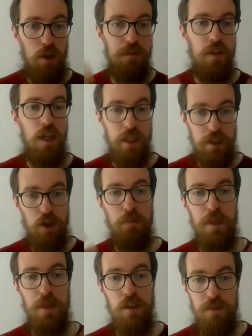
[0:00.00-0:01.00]
an offline
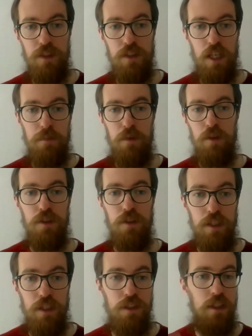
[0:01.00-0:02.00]
copy of the same
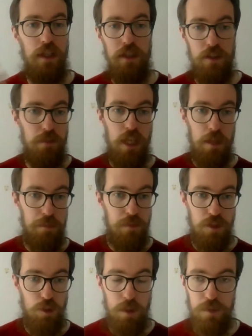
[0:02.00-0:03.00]
content just in case something happens
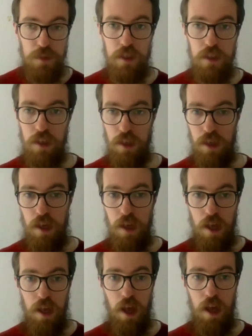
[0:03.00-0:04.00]
to your website.
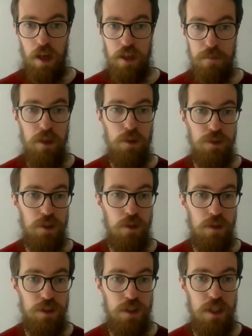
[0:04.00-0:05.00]
You might also
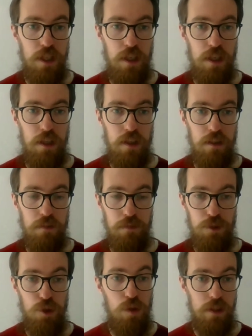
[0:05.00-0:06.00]
consider
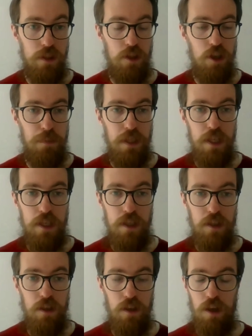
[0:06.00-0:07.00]
storing a copy
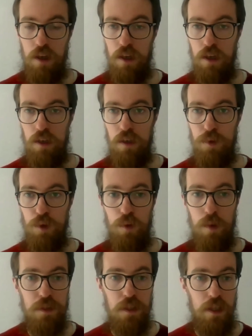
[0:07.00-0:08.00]
of your
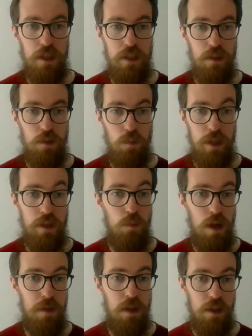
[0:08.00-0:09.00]
website in a
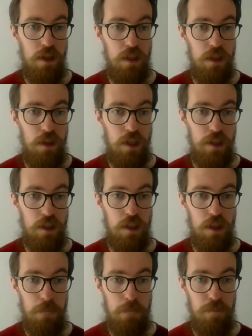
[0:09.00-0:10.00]
web archive like
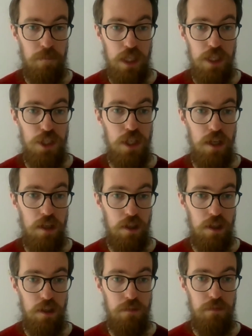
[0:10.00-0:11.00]
the Internet
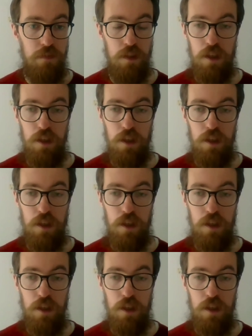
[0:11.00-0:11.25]
Archive,